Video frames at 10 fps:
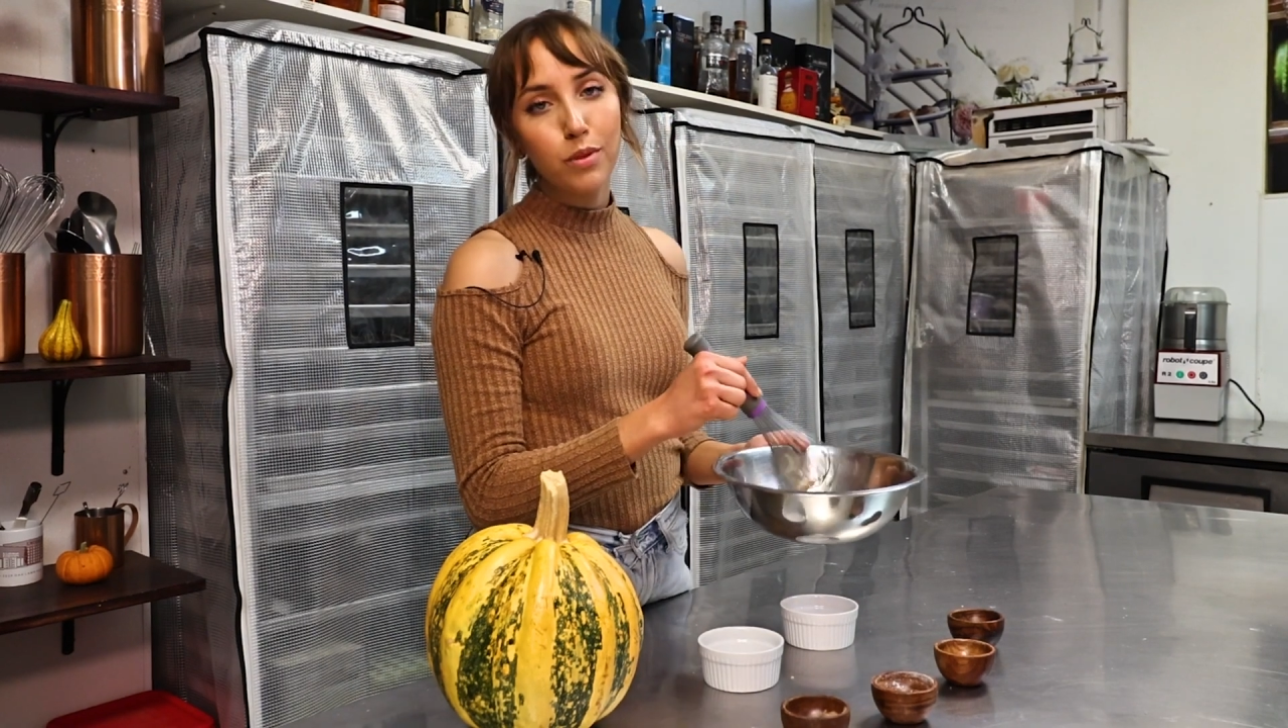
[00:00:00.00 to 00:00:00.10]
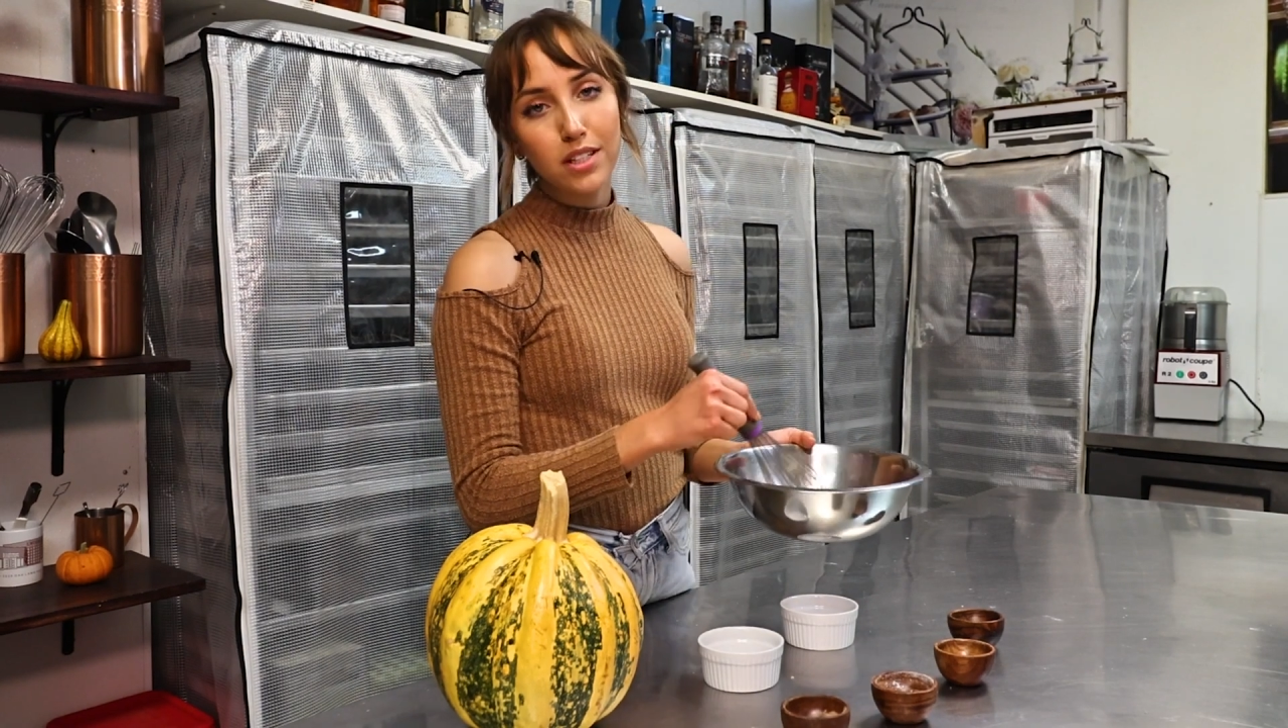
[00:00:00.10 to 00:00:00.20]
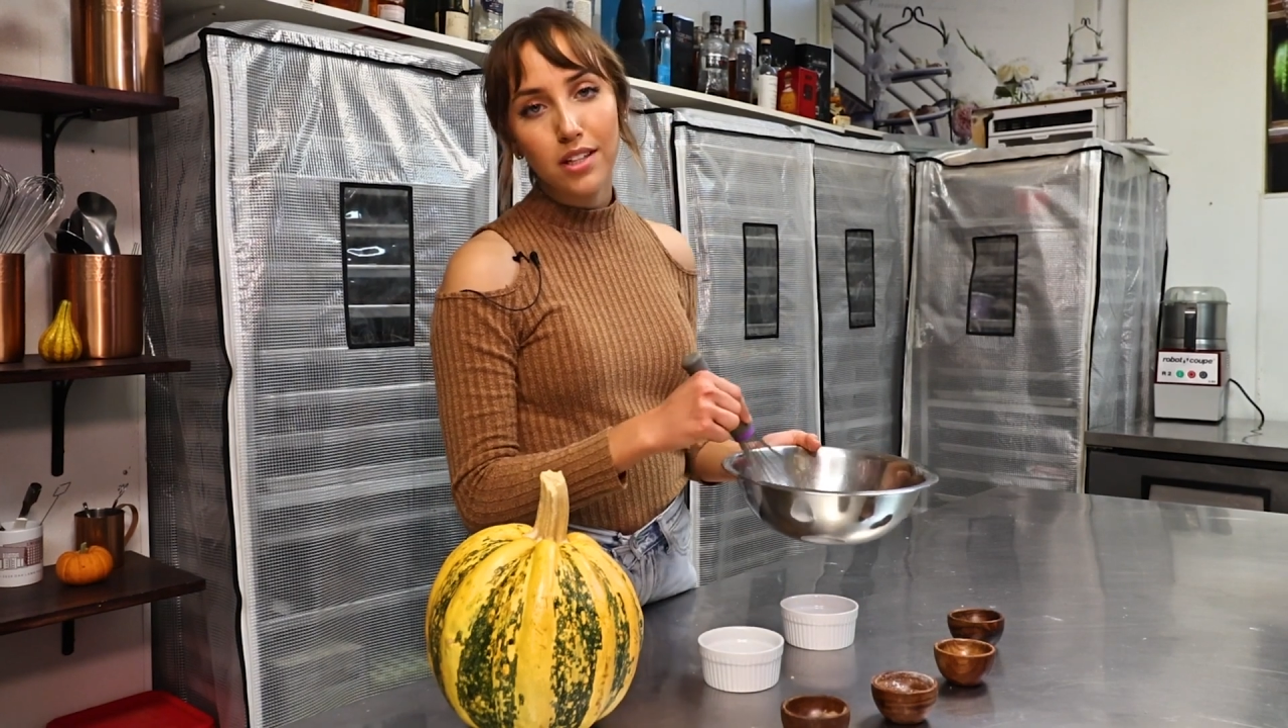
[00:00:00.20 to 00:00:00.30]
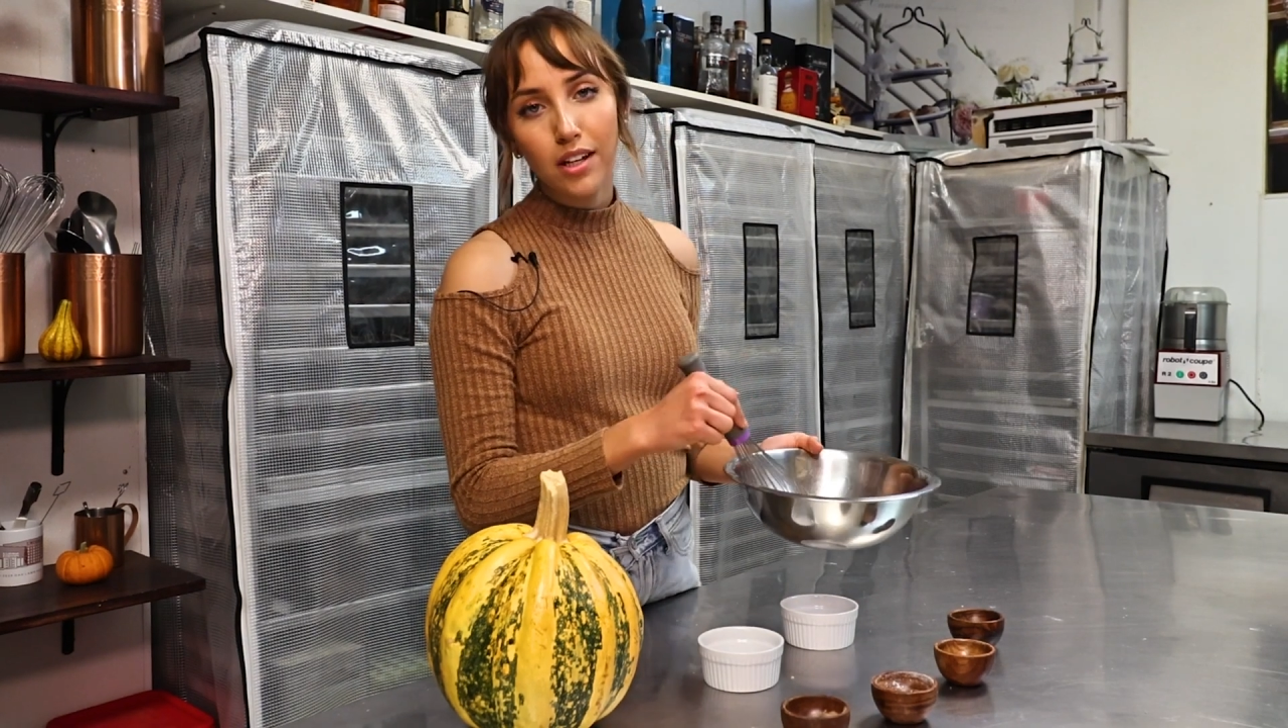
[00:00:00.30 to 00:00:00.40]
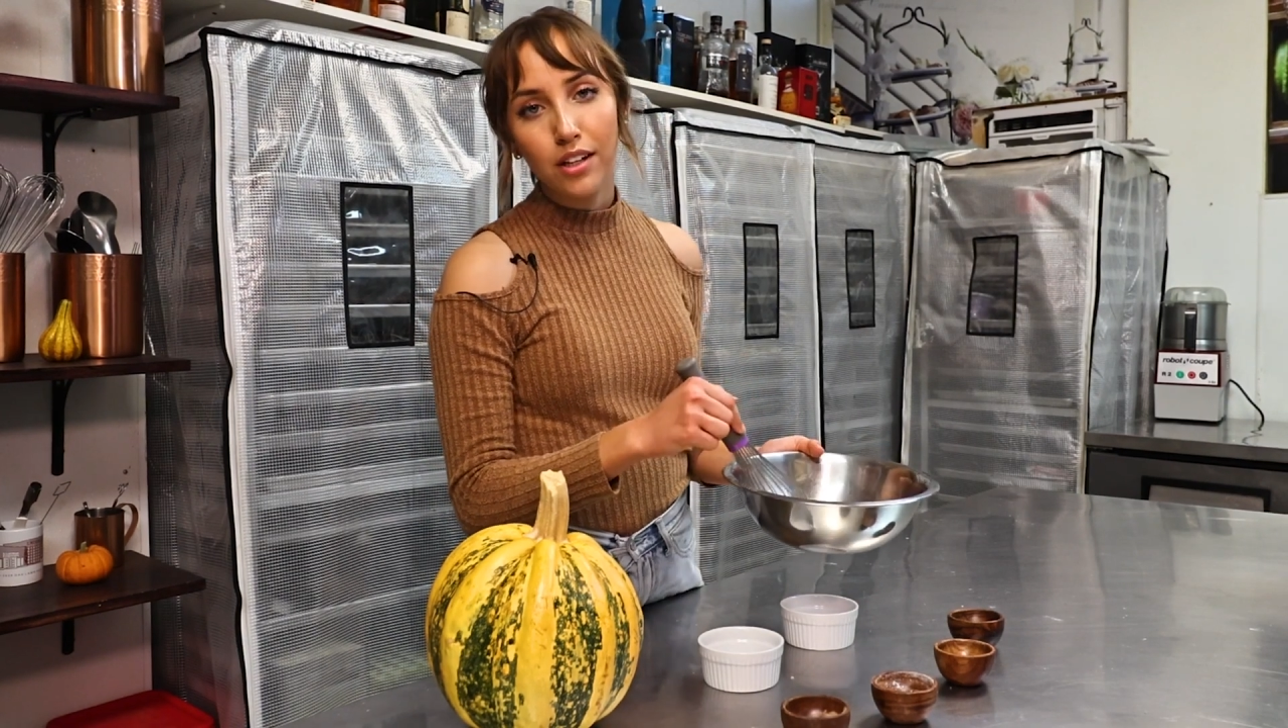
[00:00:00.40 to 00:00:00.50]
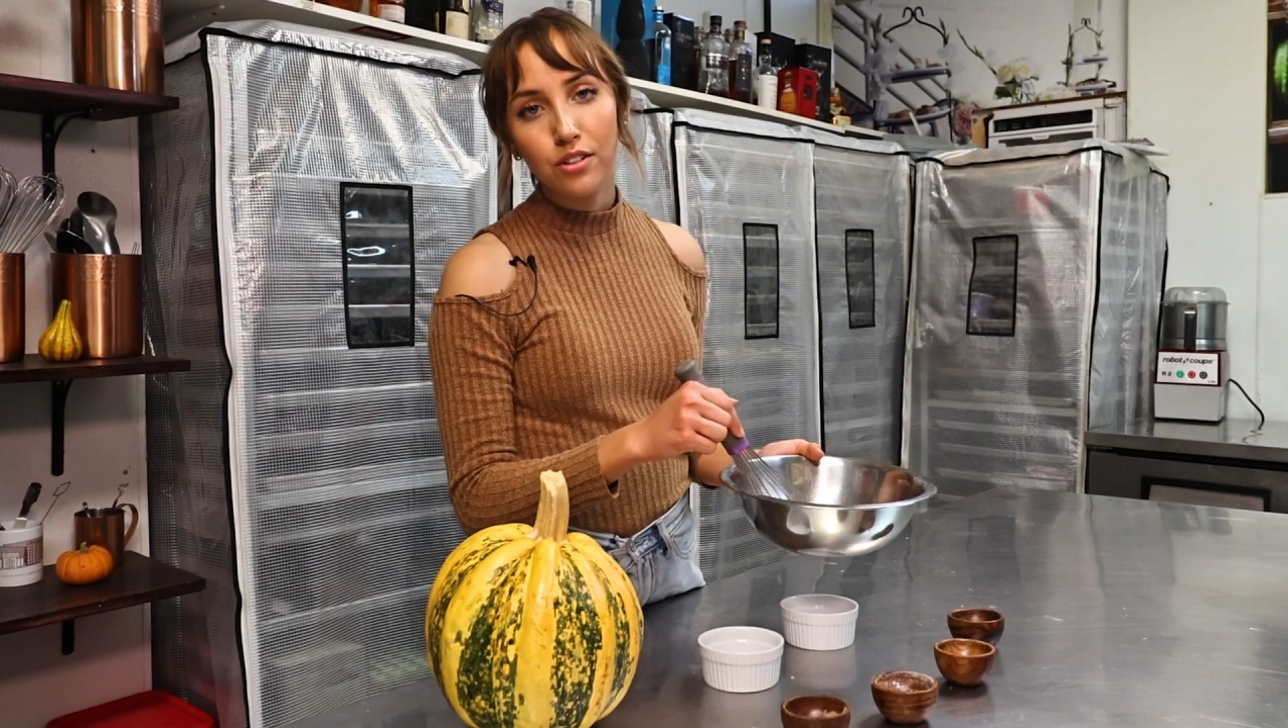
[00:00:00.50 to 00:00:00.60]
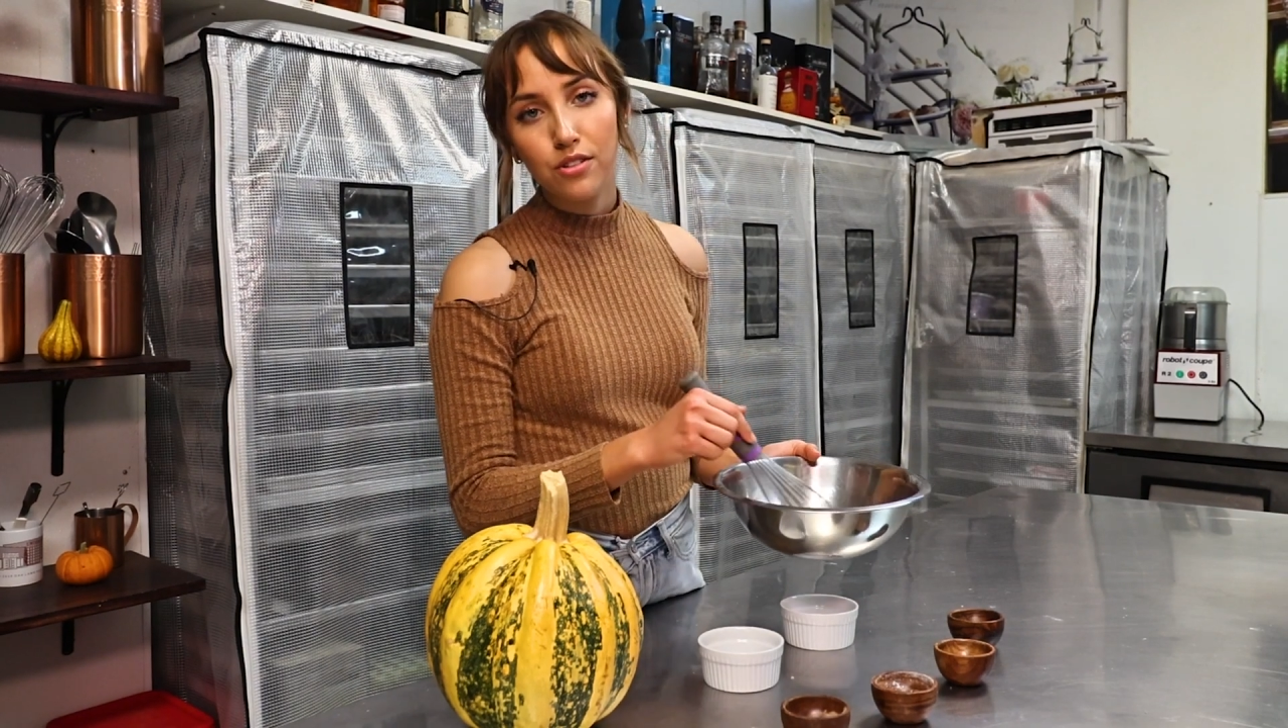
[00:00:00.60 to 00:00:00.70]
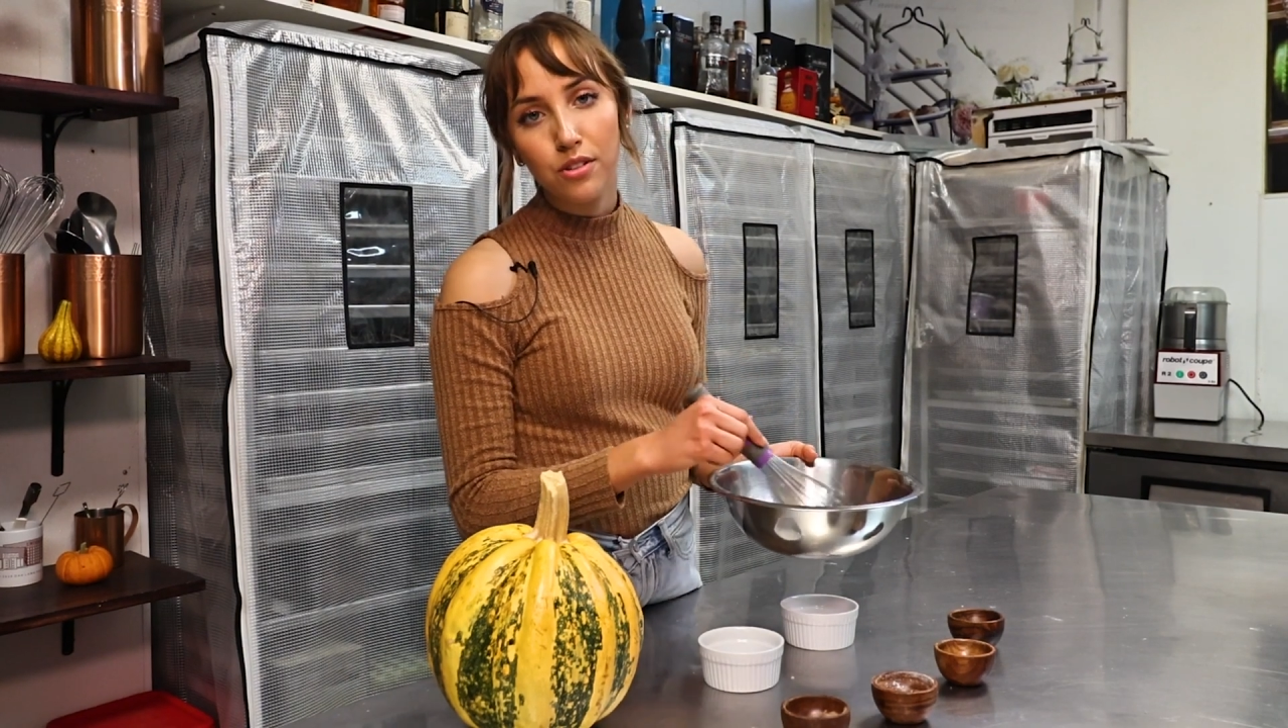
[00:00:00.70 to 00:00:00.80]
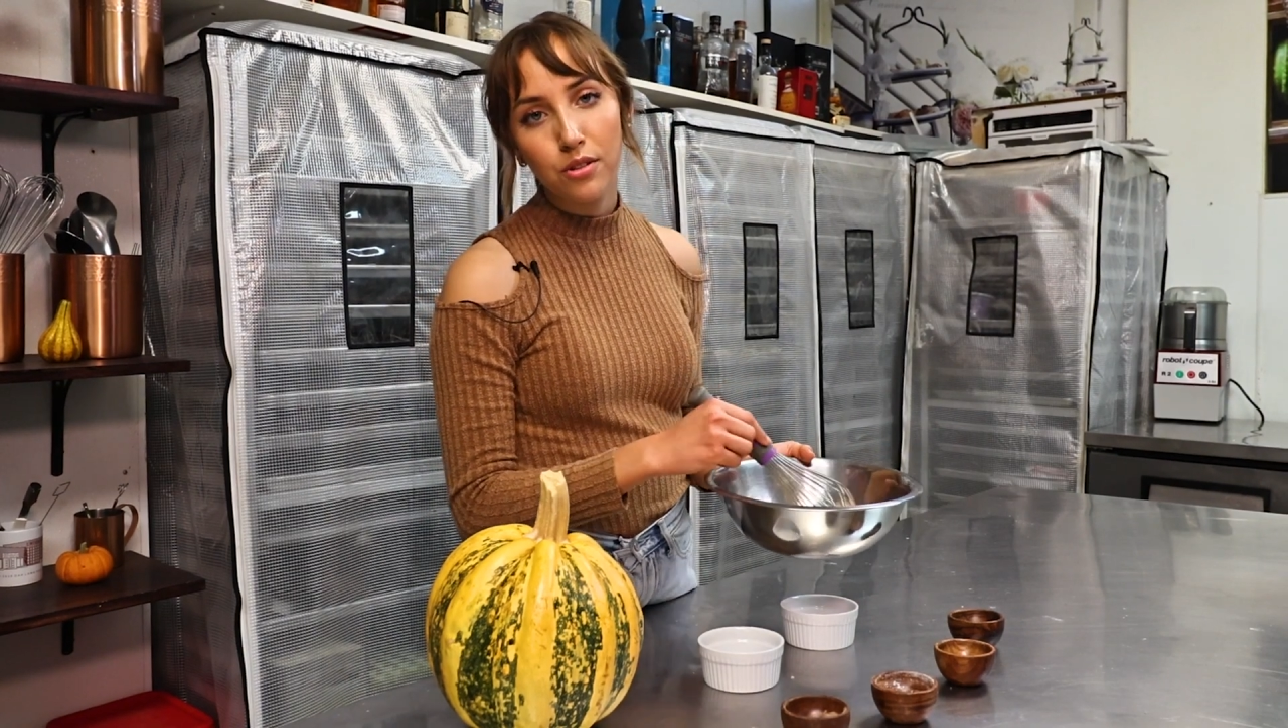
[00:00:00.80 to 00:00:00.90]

mix it into